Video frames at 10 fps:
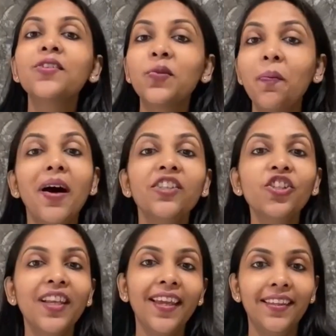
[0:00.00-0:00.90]
So
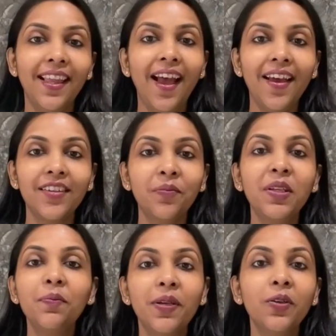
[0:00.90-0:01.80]
much like that,
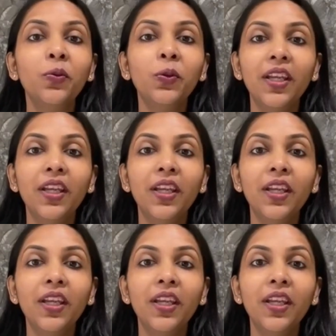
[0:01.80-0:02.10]
people whose